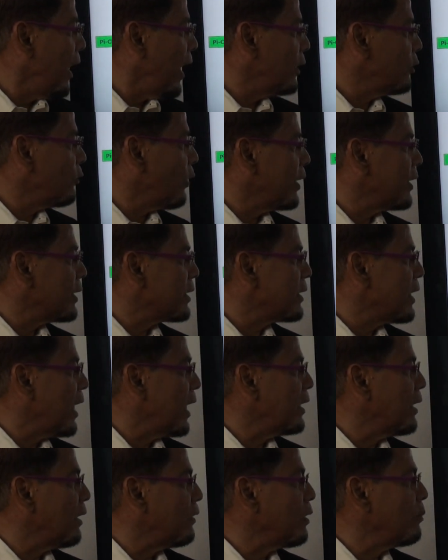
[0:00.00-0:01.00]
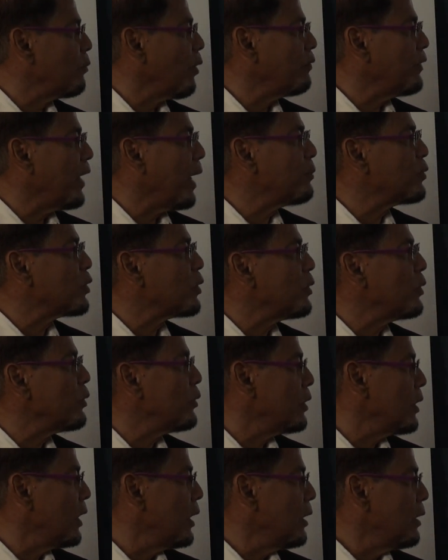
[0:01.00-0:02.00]
and to understand the realm of the
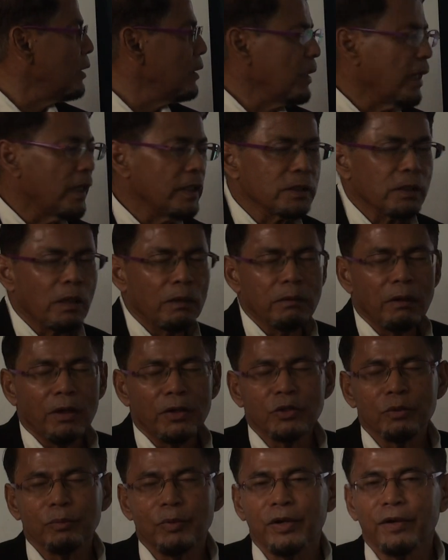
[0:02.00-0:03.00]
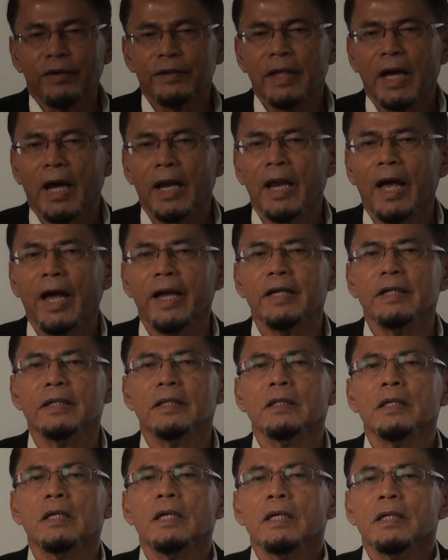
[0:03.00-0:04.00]
absolute, that is Allah subhanahu wa ta'ala.
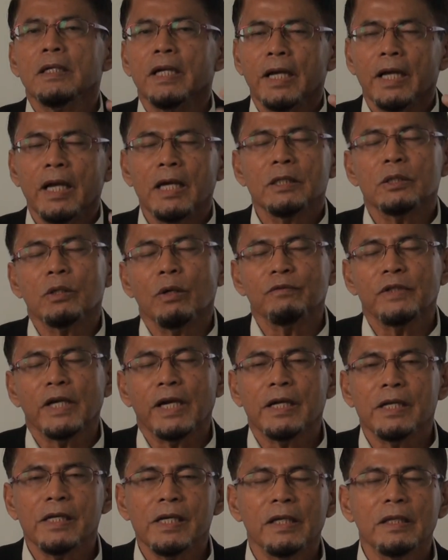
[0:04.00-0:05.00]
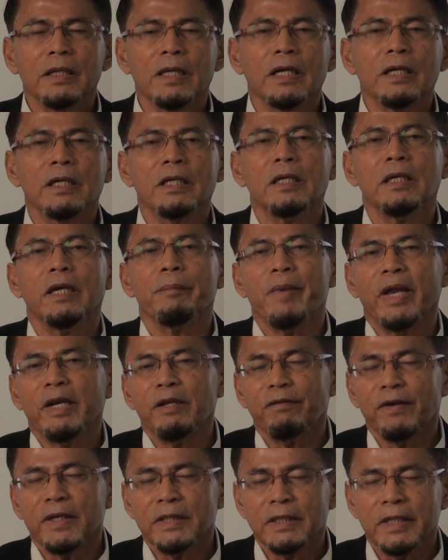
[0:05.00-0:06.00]
In the case of the Creator, He
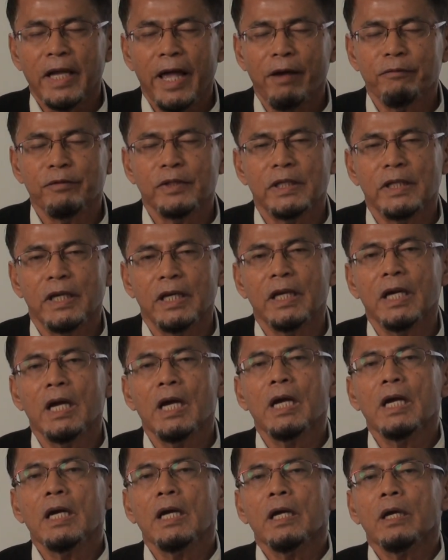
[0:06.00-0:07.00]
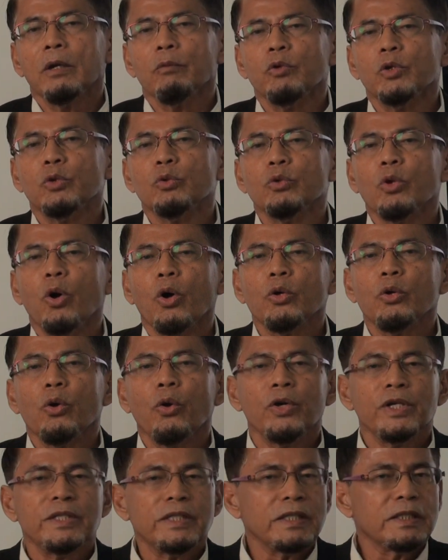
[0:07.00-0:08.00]
manifested everything. We do not
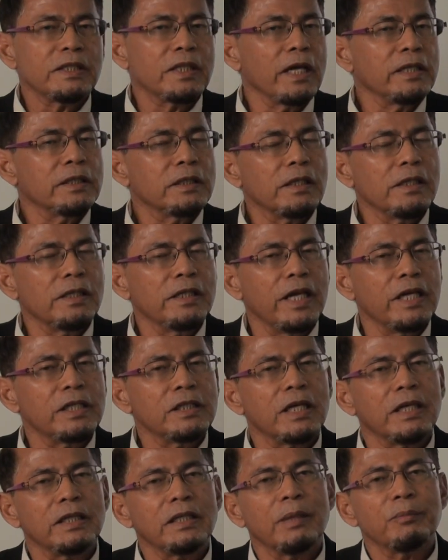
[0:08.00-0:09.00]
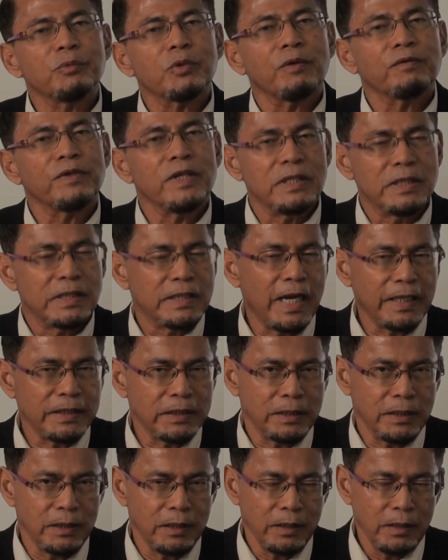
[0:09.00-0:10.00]
know His essential nature in terms of His
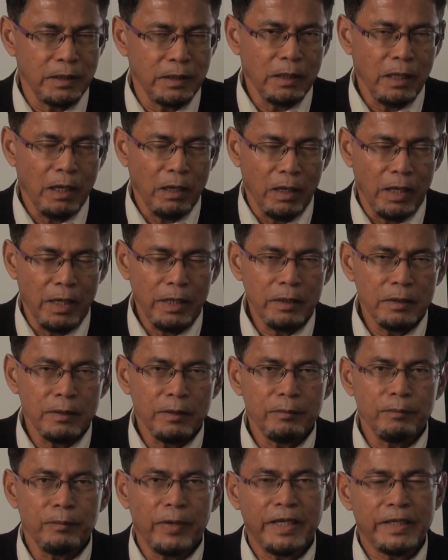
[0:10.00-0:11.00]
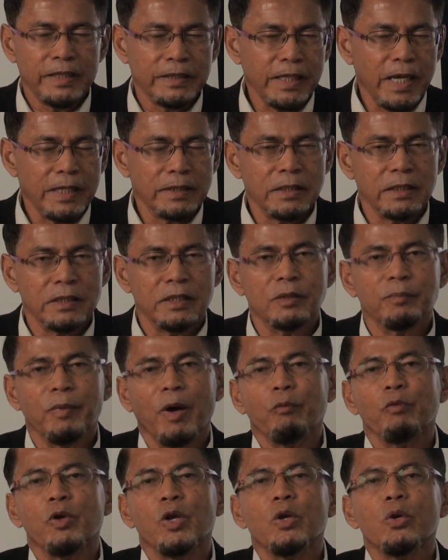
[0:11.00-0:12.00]
zat, by His essence,
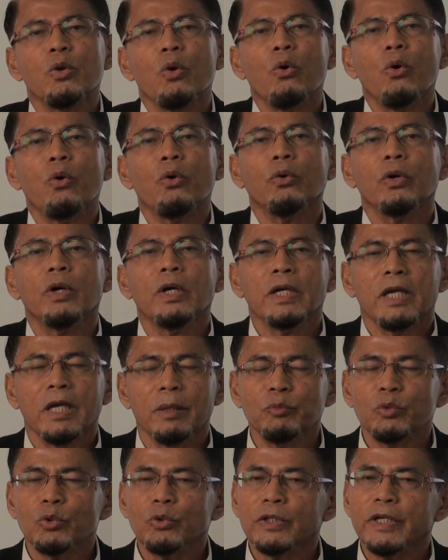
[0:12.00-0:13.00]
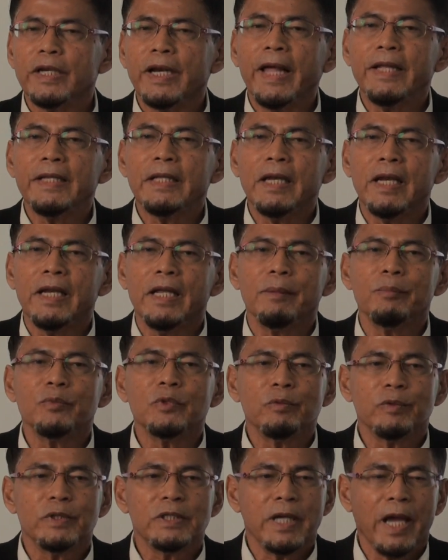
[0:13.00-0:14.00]
but we know Him through the 90
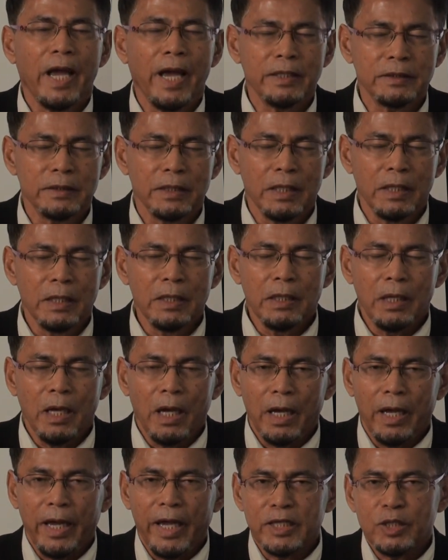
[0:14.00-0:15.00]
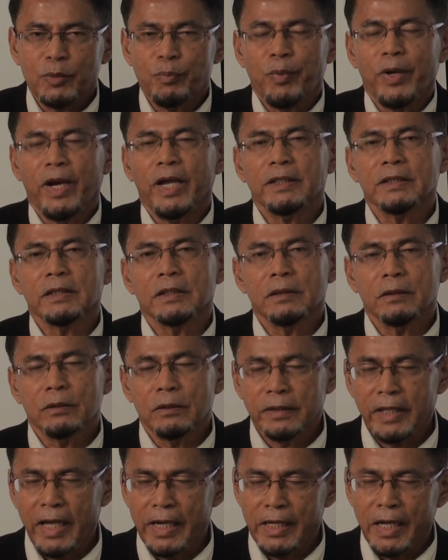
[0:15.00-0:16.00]
names, which has expressed,
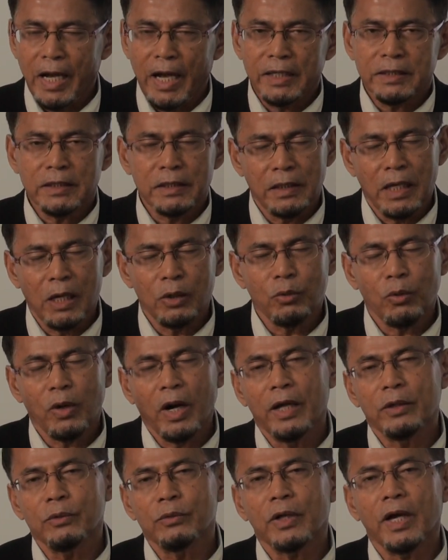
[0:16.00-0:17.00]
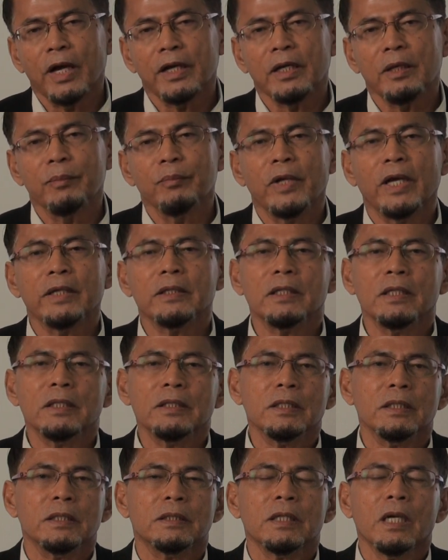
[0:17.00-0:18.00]
telling us in the Al-Quran Al-Karim that
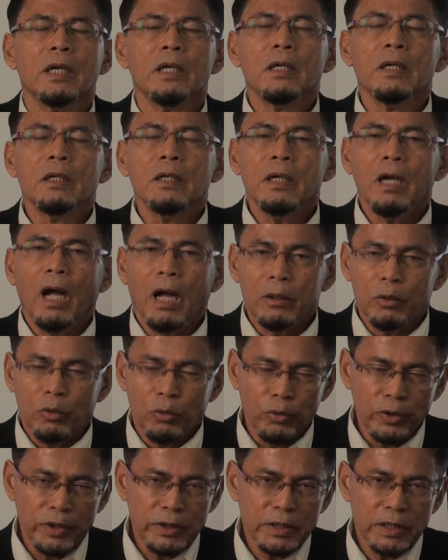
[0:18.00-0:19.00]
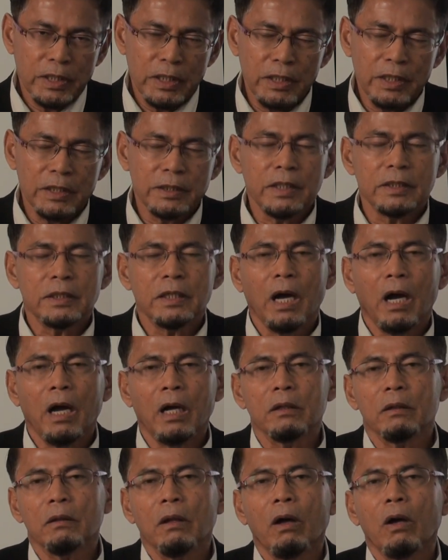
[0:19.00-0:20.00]
He is. Who is He? He says,
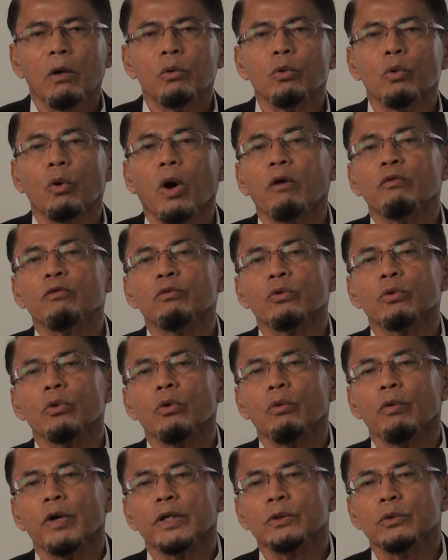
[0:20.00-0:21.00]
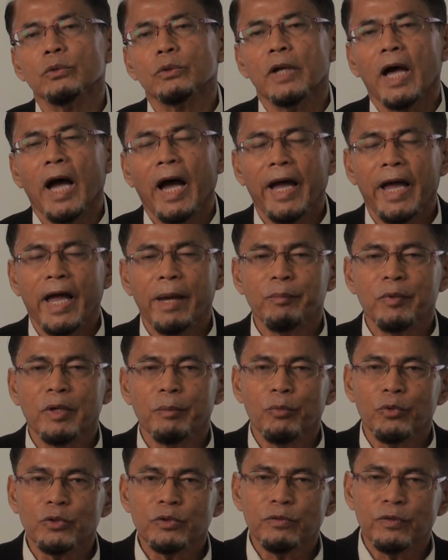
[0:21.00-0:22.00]
Allahu Ghafurul Wadud. I am the
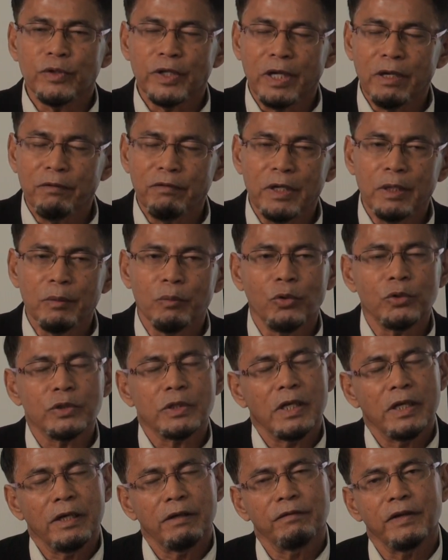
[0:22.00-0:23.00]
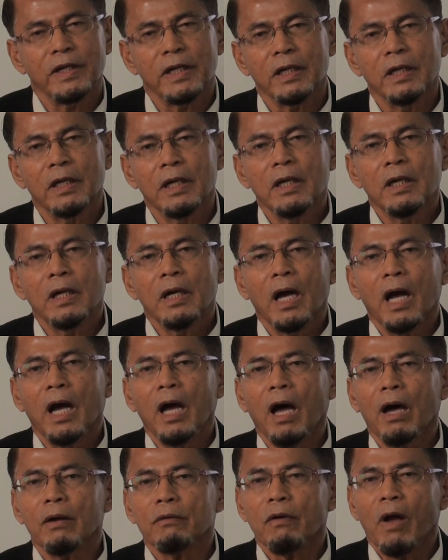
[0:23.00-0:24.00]
most forgiving, most loving.
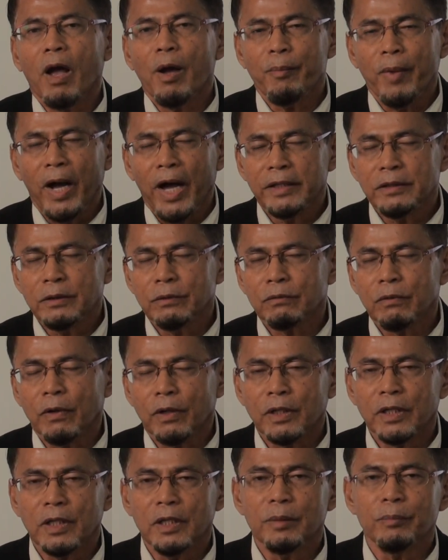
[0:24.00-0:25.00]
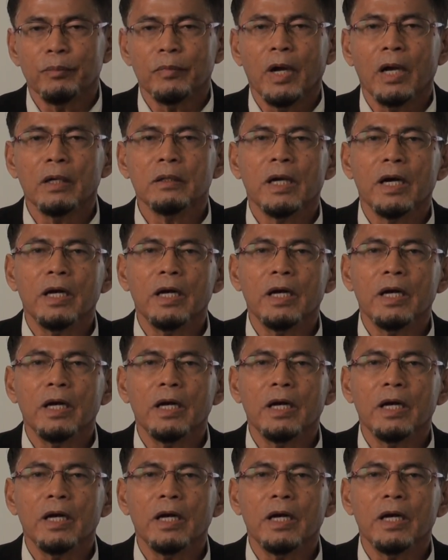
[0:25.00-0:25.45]
Ar-Rahman Ar-Rahim.